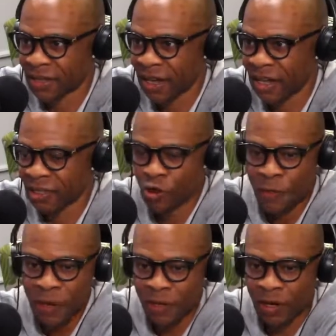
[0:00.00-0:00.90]
and two
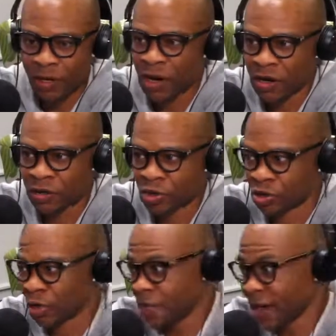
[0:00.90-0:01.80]
people are gone too.
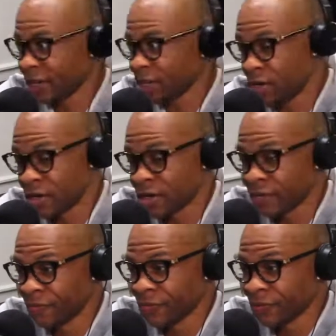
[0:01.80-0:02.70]
Somebody's gone
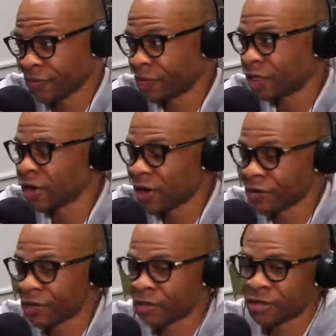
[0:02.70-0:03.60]
from this
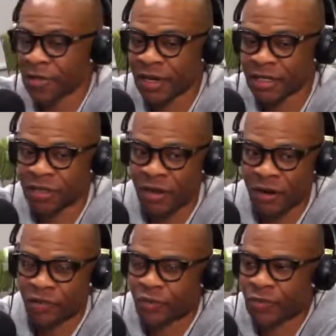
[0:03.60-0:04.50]
earth, and somebody's
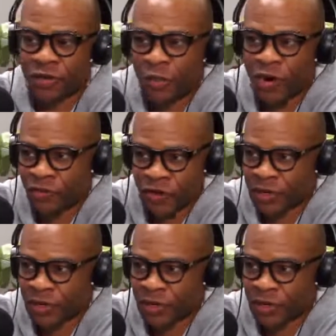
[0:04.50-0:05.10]
gone no more freedom.